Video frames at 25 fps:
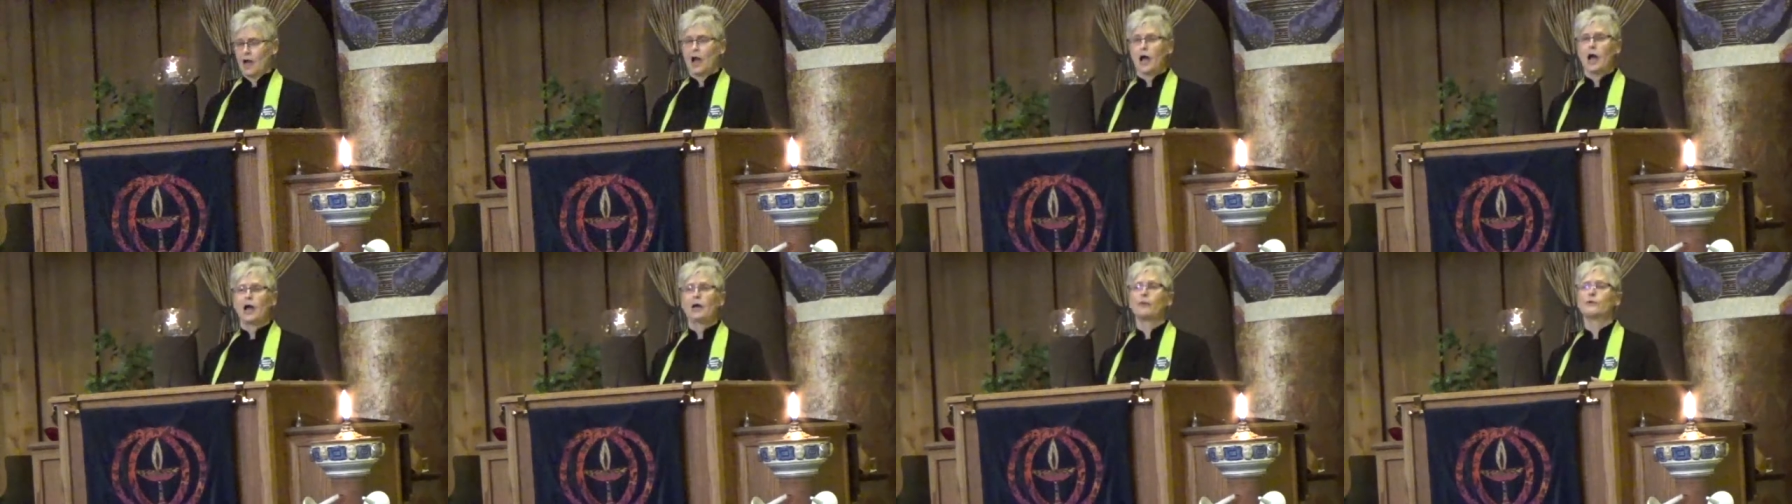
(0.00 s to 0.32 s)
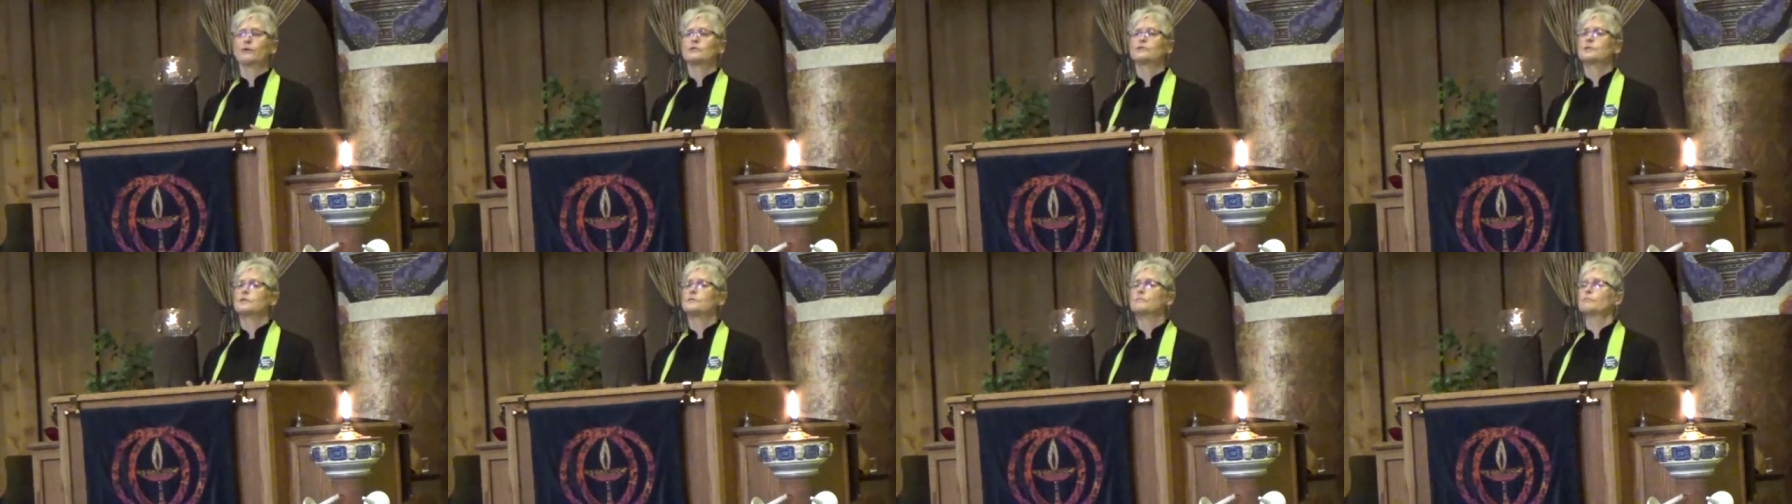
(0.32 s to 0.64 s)
I
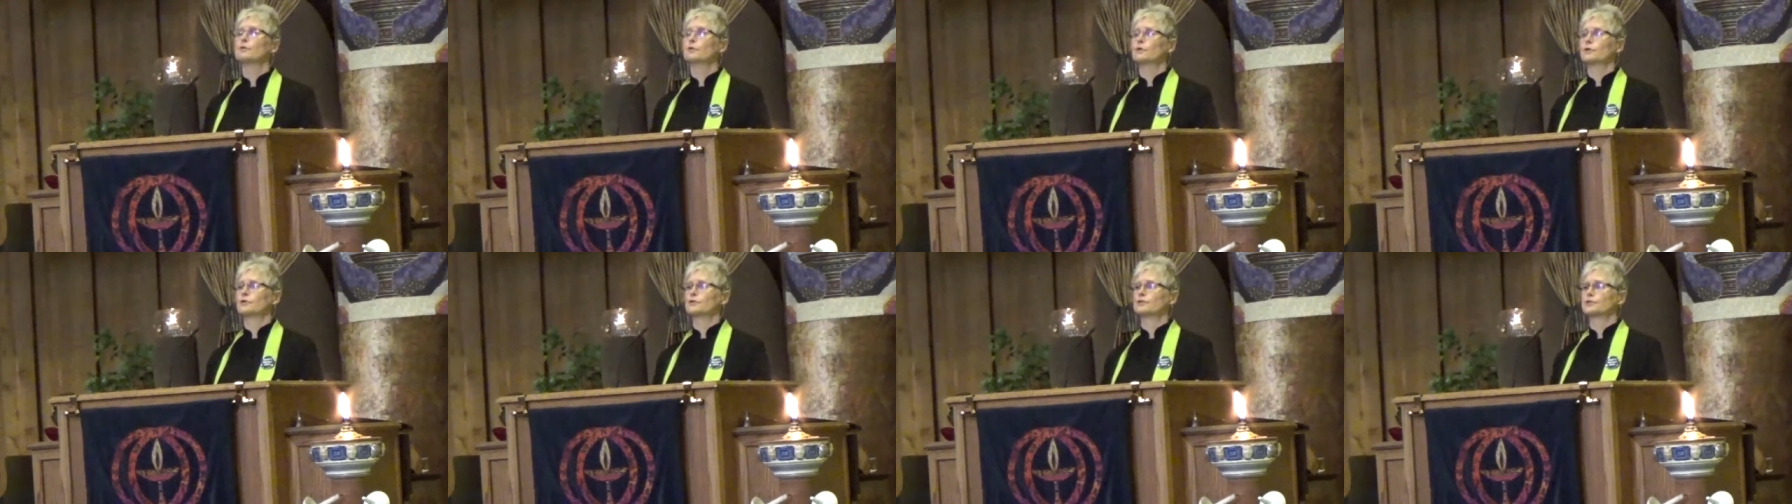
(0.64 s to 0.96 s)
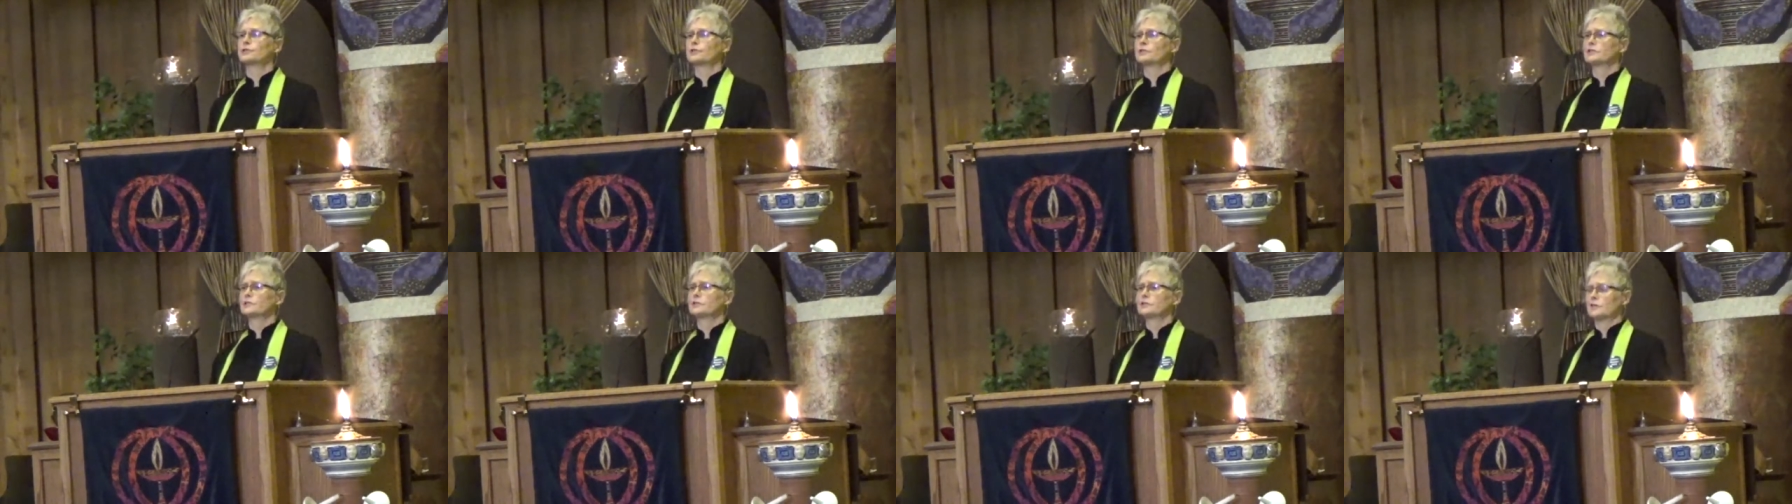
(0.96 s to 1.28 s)
was
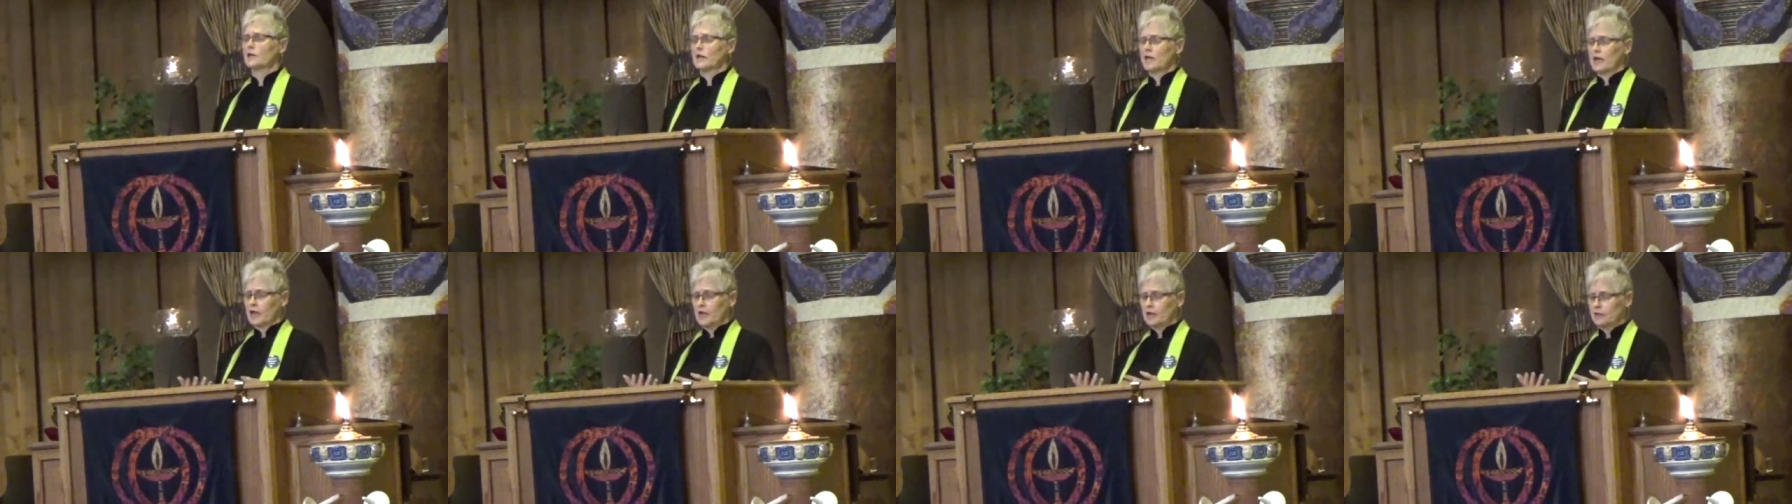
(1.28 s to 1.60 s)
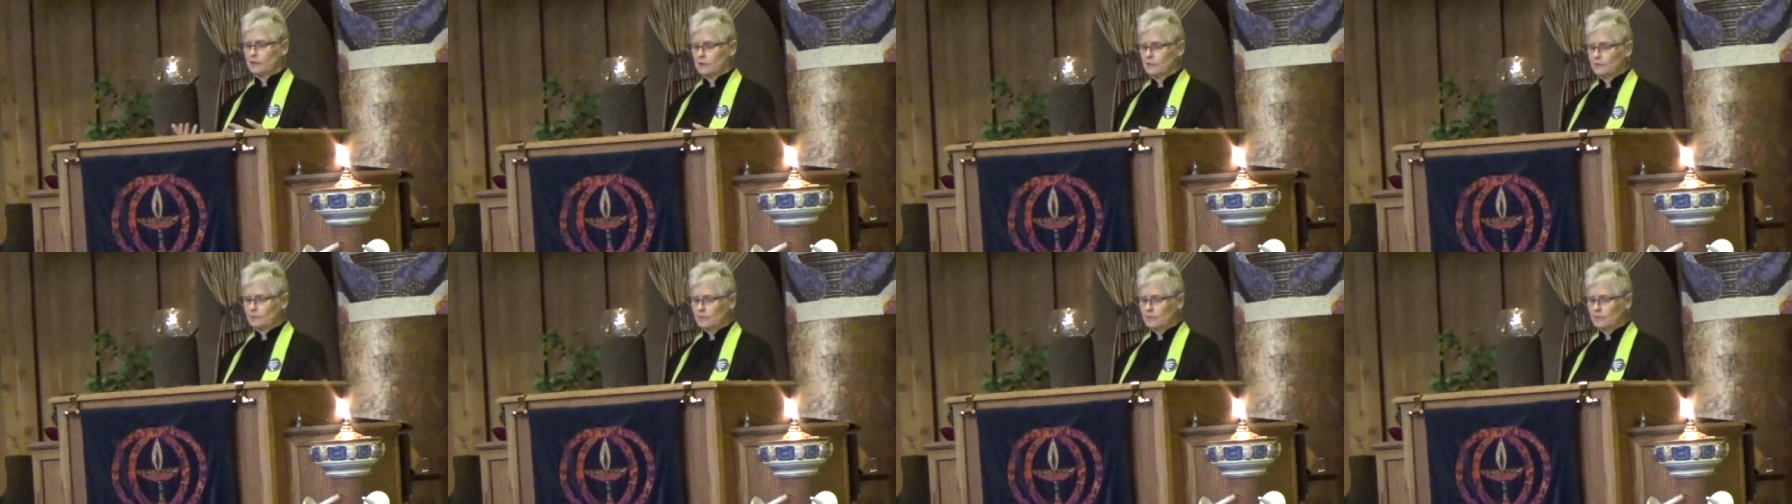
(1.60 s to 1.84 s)
immersed in the